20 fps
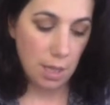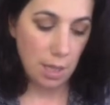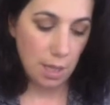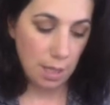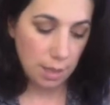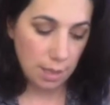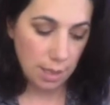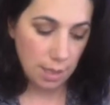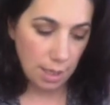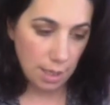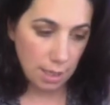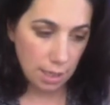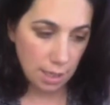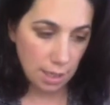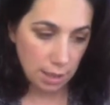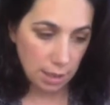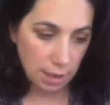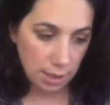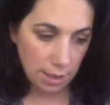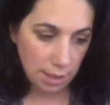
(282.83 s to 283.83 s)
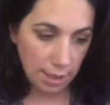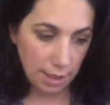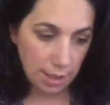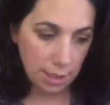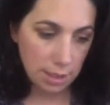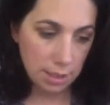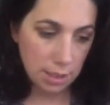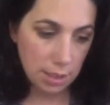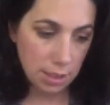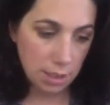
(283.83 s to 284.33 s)
And then
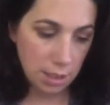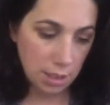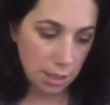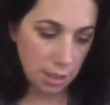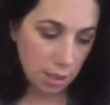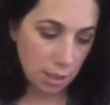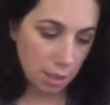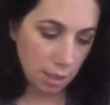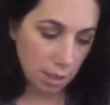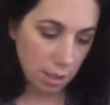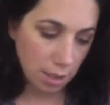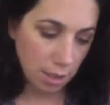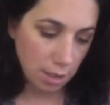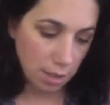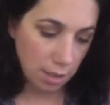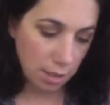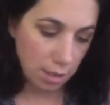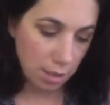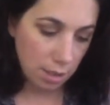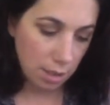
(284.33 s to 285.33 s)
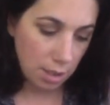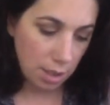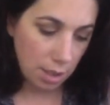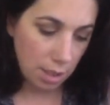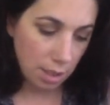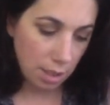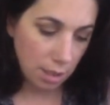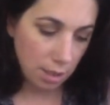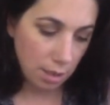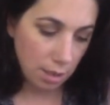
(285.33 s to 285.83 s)
lay it on the
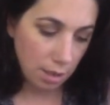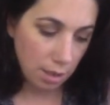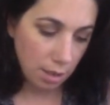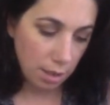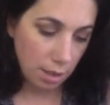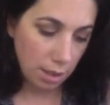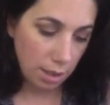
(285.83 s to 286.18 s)
nail,